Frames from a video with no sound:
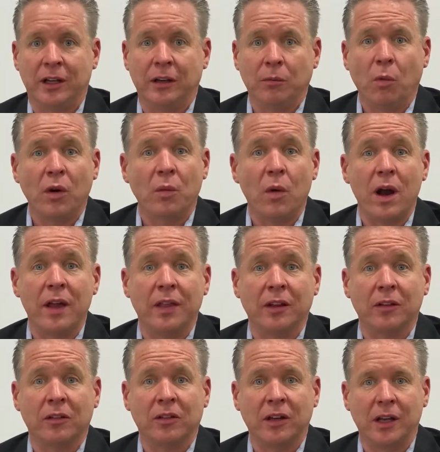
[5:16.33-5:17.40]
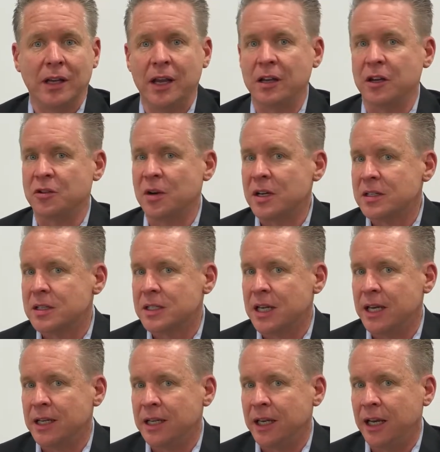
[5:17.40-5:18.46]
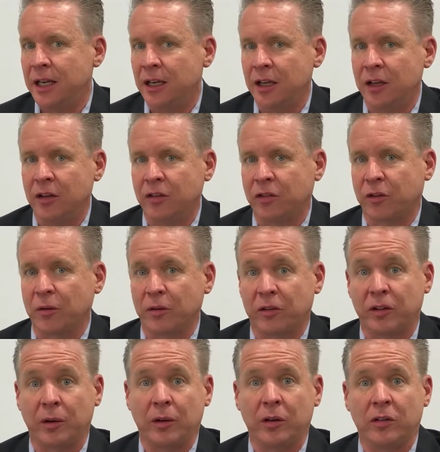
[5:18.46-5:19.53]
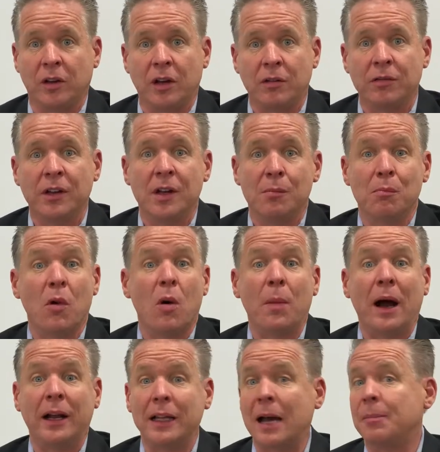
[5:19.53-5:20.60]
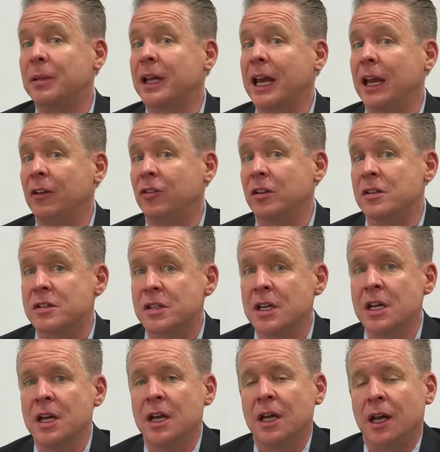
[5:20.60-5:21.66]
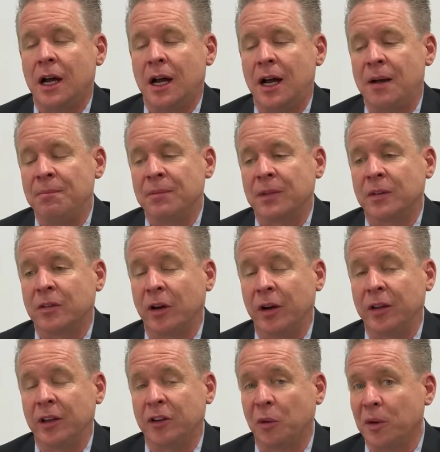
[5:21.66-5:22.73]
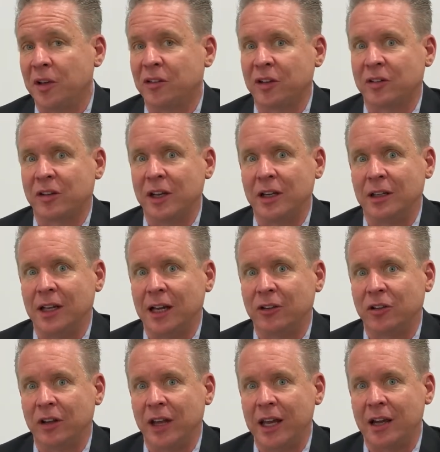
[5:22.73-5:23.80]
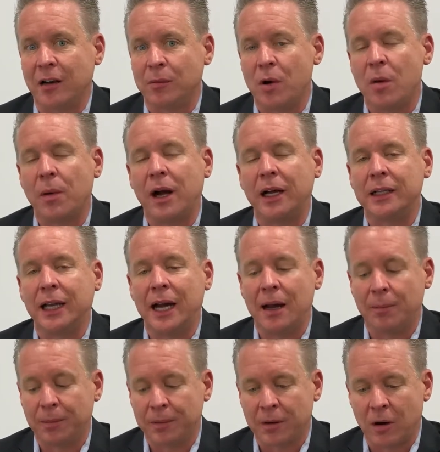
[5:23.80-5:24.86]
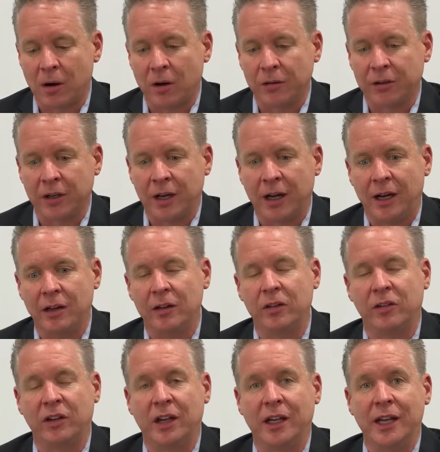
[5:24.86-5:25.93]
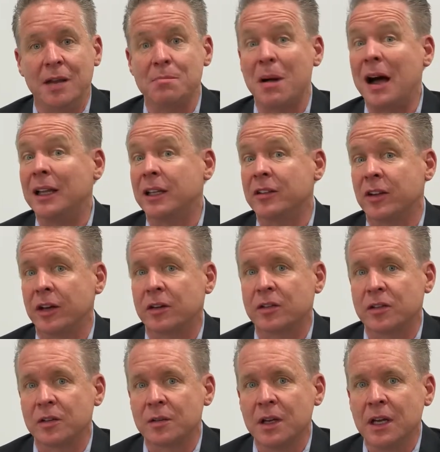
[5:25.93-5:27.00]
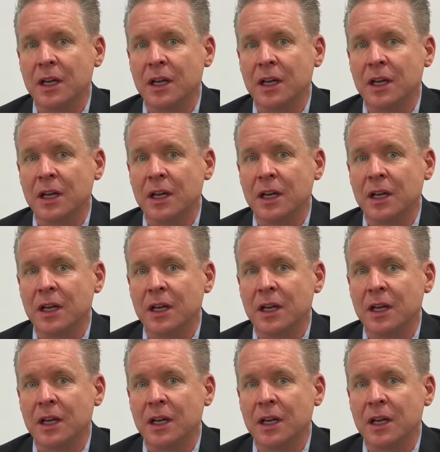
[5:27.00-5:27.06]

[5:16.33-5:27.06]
And one way that CNN addresses that need is through a series of mobile applications. During the 2016 election, they had a mobile app called CNN Politics.